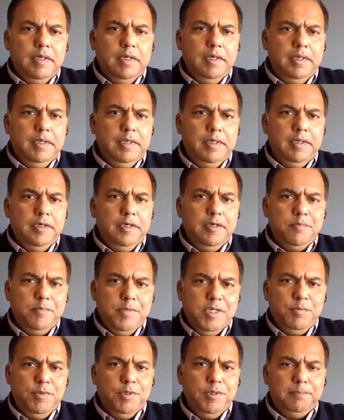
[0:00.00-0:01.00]
uh,
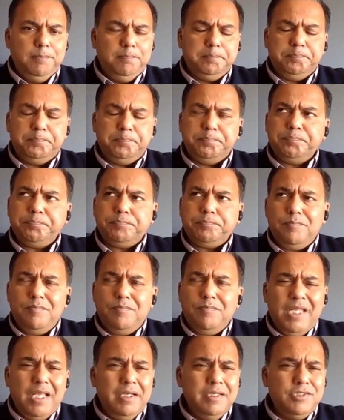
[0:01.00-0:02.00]
people. Hmm.